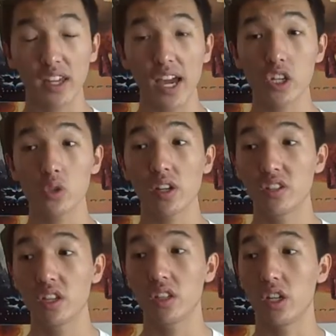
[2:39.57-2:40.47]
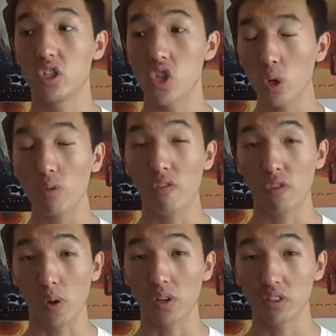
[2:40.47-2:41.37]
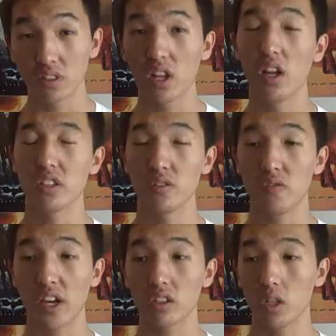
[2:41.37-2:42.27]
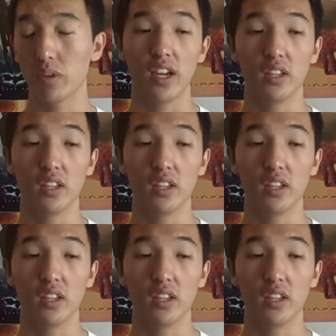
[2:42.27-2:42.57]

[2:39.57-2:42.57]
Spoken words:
They actually did a joke reference to Fight Club,